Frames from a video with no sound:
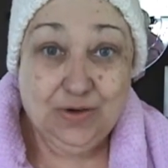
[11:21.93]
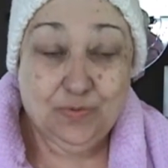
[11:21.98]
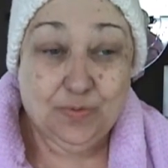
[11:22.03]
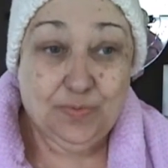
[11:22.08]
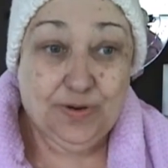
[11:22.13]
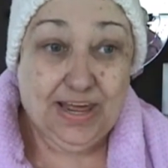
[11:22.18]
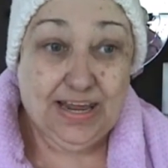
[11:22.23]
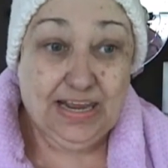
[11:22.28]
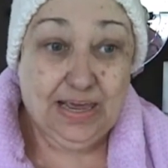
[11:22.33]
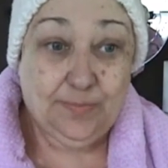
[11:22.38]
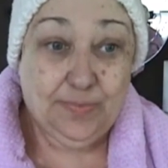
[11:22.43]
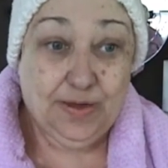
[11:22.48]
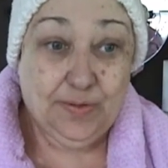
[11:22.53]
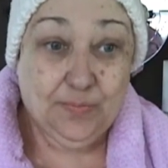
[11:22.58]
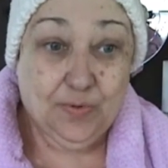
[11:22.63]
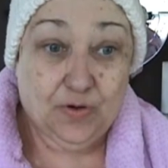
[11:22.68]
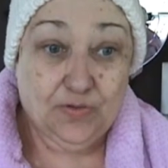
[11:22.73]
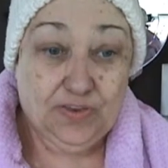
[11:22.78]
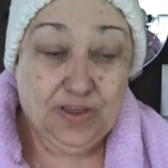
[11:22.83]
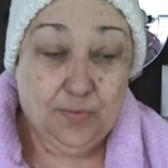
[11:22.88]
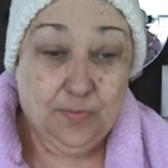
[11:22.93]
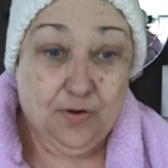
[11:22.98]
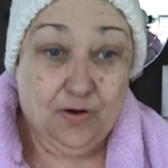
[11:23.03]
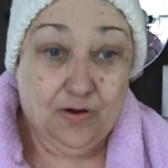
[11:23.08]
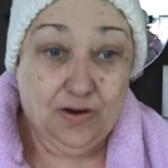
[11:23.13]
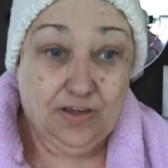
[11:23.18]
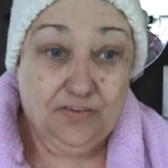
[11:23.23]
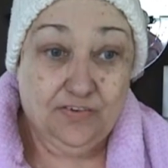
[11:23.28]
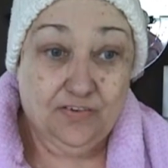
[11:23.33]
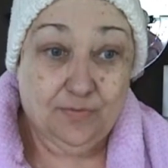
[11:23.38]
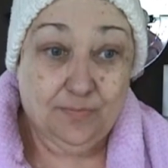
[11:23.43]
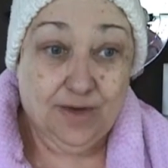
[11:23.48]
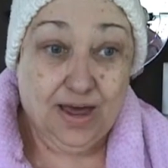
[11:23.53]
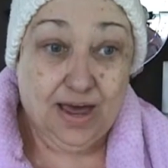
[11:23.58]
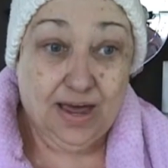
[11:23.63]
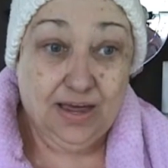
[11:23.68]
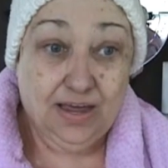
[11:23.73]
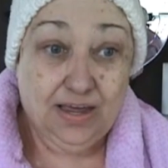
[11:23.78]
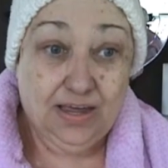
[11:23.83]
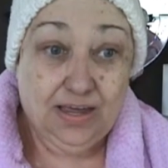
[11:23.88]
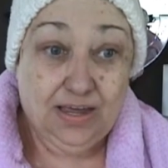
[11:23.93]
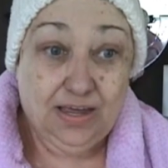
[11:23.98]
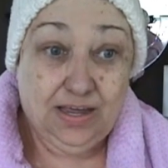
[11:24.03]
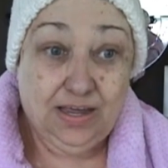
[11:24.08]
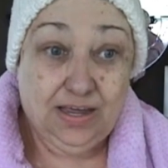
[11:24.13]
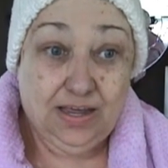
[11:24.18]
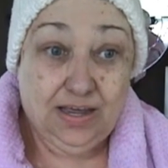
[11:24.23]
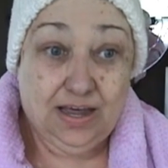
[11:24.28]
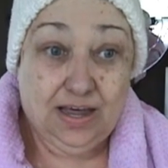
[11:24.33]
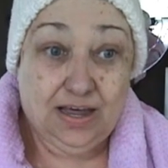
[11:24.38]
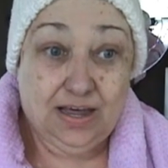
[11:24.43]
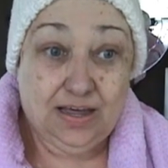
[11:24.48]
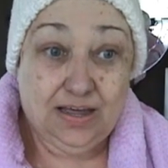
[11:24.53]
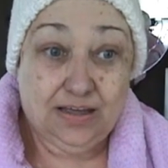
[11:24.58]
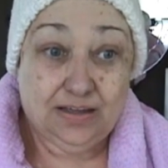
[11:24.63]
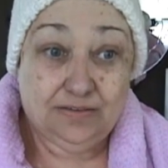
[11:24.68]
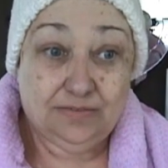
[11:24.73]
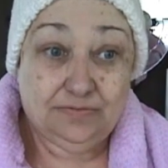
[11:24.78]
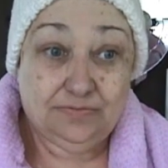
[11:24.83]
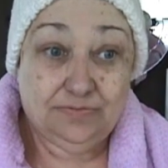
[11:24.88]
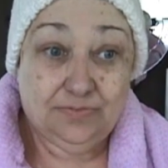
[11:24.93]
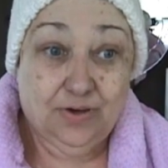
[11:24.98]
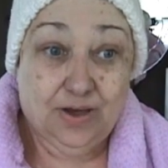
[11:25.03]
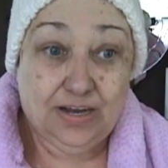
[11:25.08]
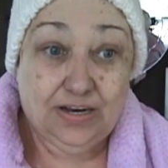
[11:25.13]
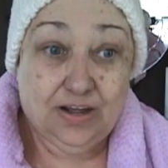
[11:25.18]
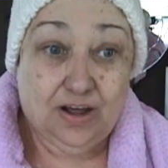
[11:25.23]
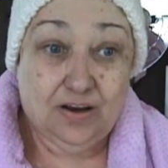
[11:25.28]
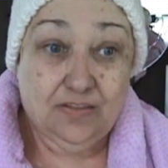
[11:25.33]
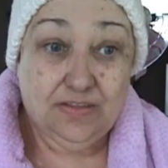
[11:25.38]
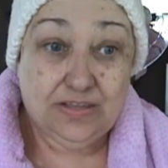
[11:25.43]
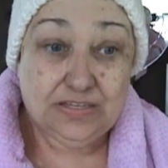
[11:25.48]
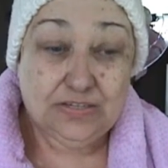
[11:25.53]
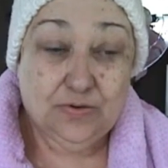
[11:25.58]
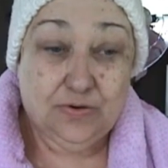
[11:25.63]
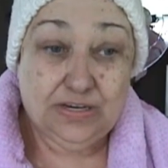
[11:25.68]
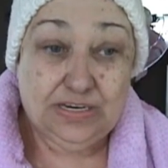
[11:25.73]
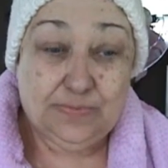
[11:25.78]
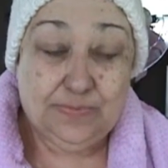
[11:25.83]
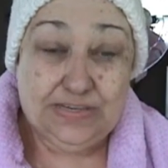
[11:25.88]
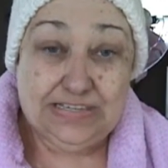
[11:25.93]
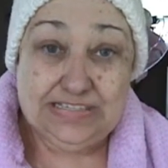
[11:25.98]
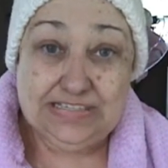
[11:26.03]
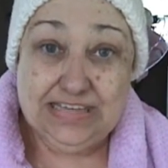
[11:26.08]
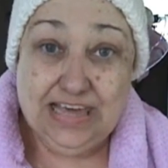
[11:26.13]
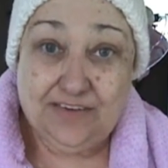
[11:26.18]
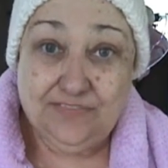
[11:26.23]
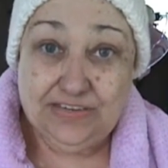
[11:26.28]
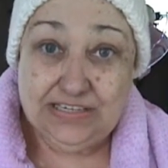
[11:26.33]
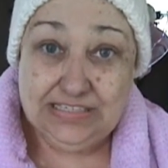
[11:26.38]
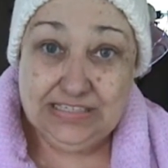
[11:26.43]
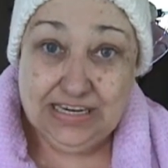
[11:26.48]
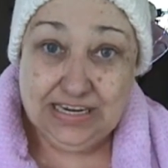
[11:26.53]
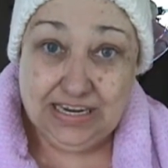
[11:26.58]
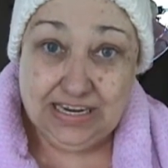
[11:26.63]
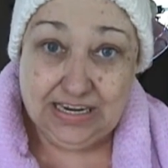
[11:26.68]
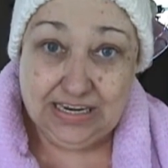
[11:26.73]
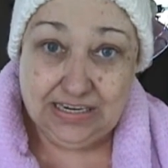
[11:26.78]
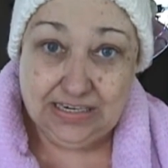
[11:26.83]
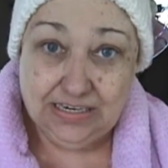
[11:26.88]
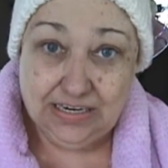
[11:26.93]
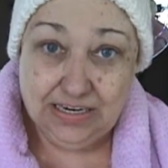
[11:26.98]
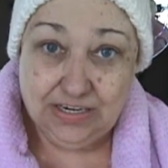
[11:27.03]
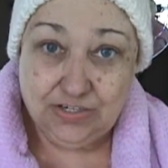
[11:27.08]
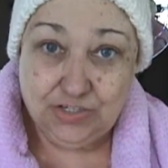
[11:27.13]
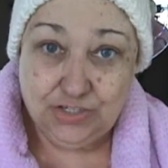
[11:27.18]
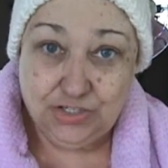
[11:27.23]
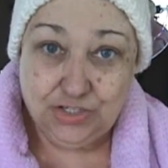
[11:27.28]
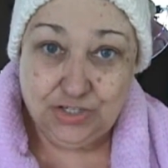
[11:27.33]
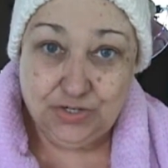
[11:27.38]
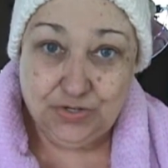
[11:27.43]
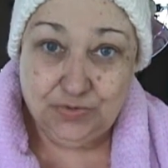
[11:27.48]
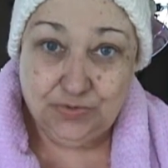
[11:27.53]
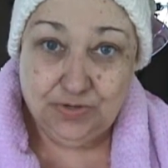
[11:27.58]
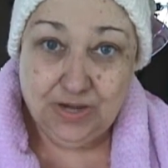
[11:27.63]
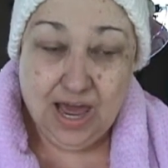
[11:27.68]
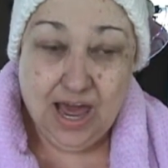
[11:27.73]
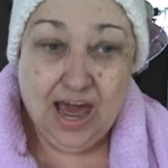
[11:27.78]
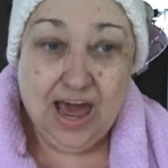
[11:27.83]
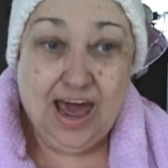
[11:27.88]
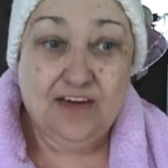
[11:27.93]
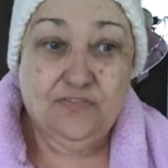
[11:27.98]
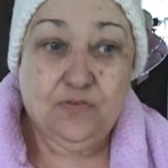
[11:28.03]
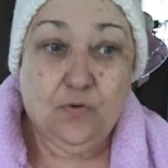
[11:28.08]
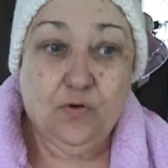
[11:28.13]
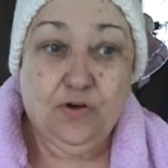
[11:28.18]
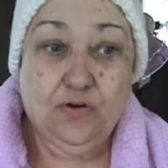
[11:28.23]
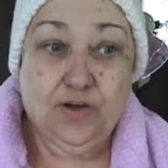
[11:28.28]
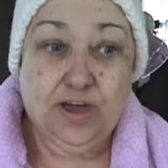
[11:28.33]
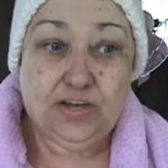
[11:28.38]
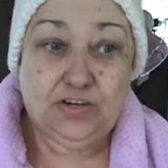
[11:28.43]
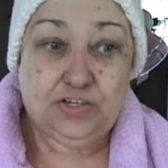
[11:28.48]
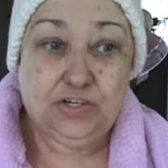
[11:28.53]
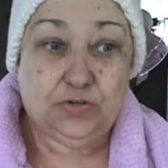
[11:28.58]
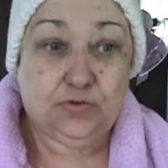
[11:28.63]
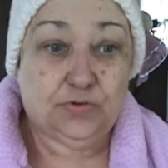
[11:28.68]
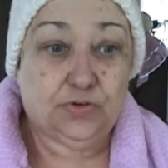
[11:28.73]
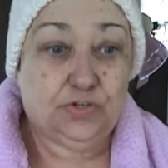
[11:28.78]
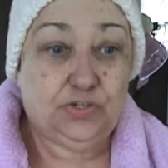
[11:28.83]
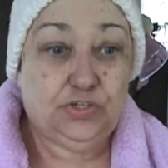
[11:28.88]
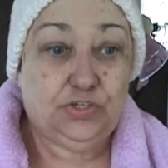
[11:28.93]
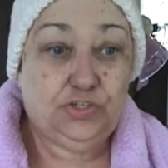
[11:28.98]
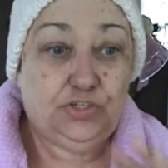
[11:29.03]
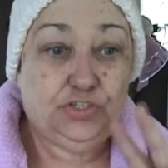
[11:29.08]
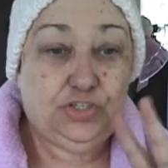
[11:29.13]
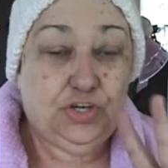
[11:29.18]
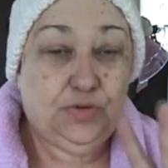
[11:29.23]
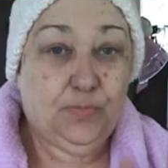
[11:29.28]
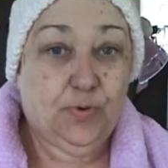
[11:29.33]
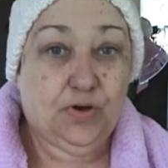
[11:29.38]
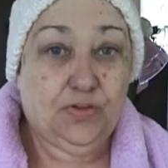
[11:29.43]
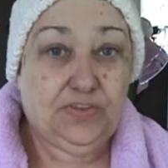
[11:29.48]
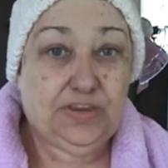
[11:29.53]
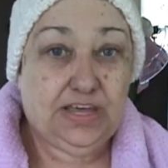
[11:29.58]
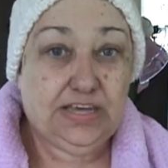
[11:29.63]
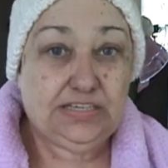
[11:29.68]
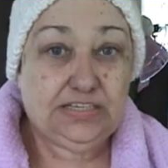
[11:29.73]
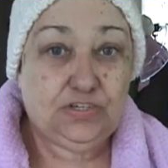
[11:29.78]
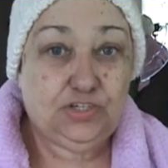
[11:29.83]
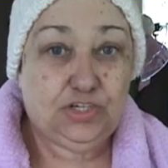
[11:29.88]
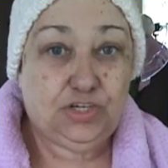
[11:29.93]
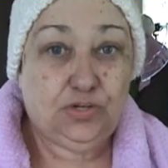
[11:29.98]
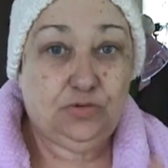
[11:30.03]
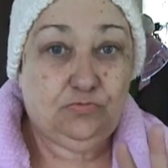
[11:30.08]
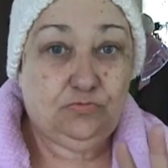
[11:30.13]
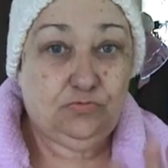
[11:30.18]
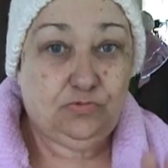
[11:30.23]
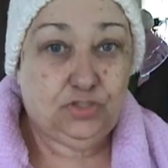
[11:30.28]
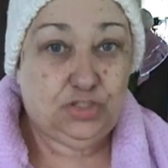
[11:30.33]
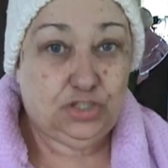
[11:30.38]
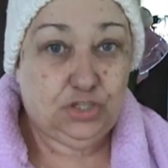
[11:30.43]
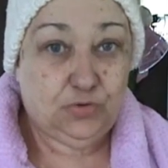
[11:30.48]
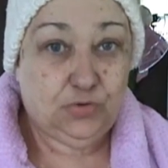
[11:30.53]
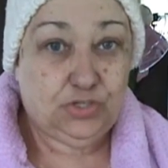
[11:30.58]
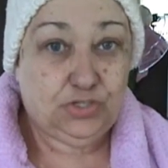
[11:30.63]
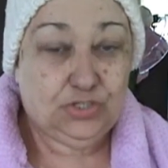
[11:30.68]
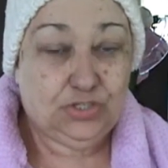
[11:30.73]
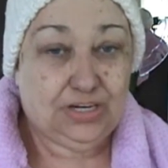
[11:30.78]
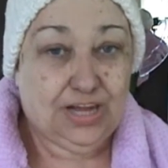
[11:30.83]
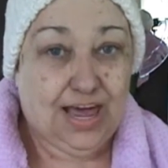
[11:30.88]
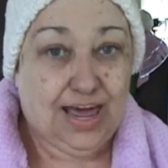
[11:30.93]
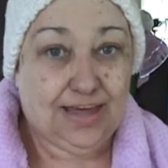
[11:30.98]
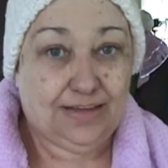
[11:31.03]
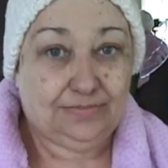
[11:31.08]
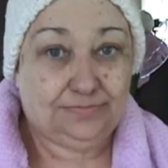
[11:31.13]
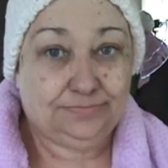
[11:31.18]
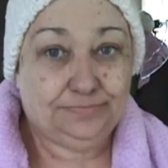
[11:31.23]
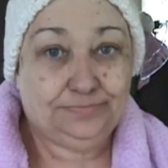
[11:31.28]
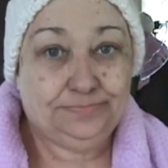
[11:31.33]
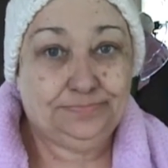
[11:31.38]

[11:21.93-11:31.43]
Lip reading: We're planning a big birthday party for my granddaughter that's going to be 17 in June. I have 4 grandchildren, 2 birthdays in June, 2 in July.